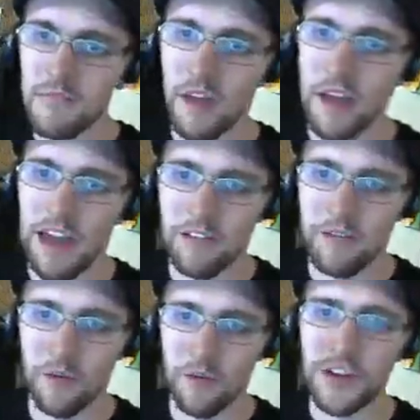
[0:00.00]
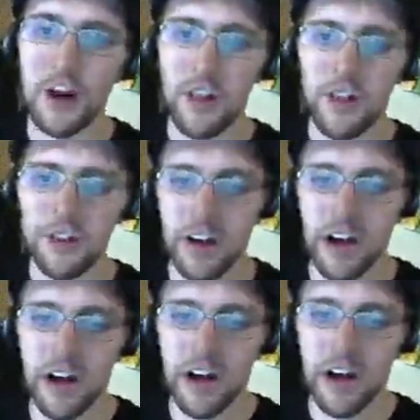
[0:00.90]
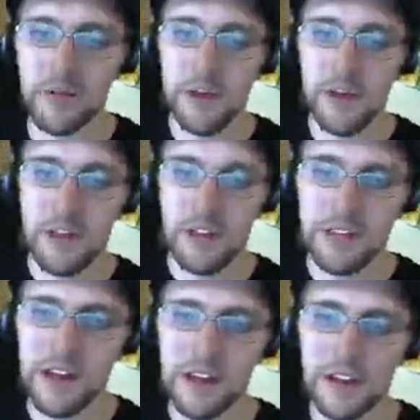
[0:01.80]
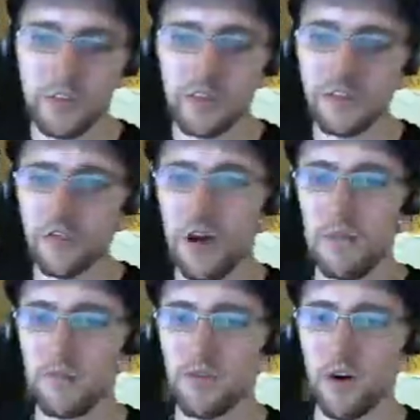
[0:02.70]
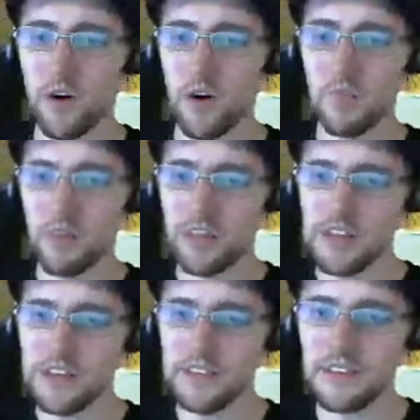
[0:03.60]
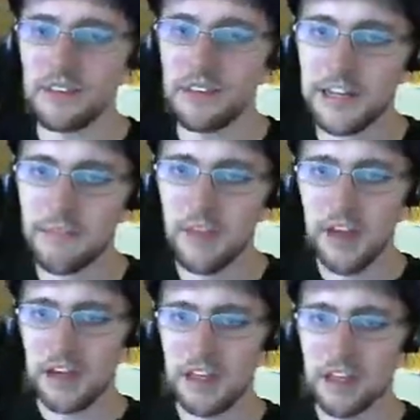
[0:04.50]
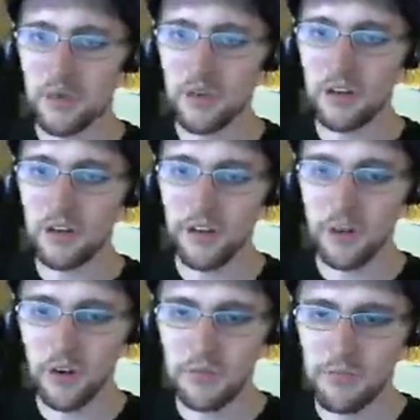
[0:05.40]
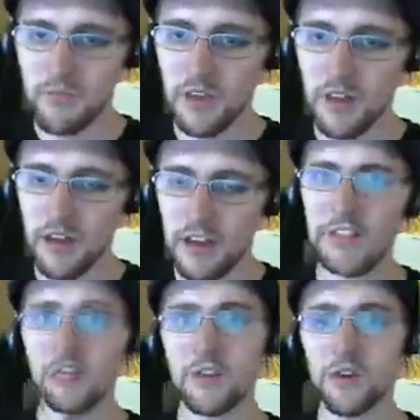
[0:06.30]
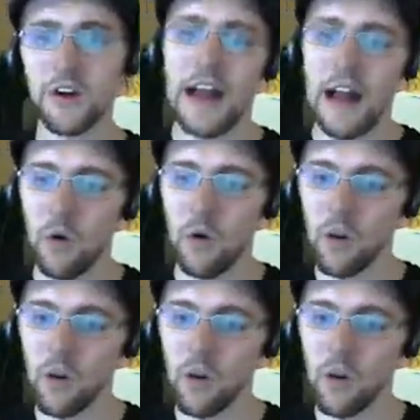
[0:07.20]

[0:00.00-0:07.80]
Every other time that the icicles drop from the ceiling, he will do his Lunar Howl.